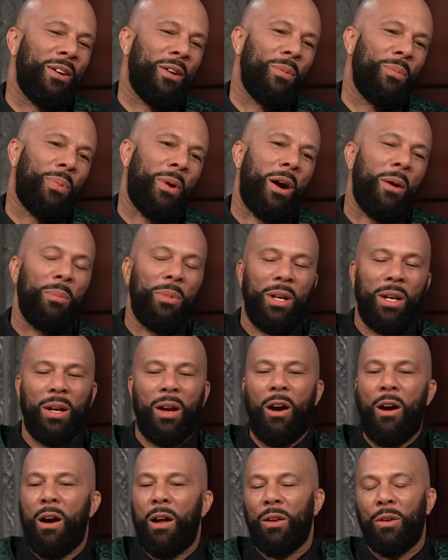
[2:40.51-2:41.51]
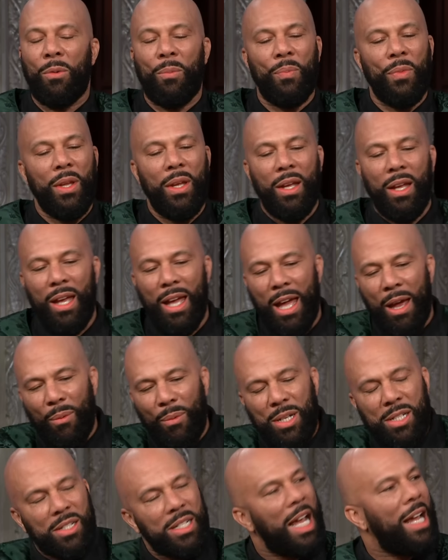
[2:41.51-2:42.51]
her apartment in Harlem, mm-hmm.
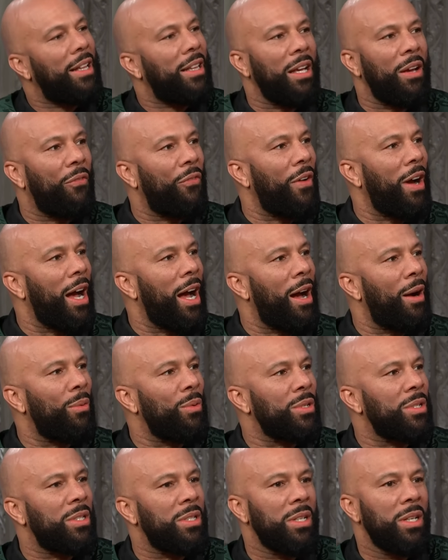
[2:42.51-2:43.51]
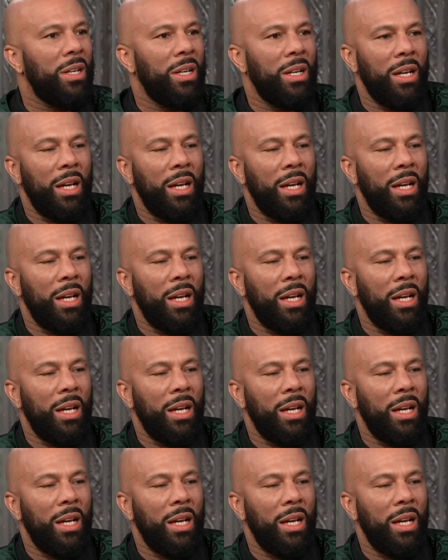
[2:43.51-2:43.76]
and we mm-hmm. sat there for hours.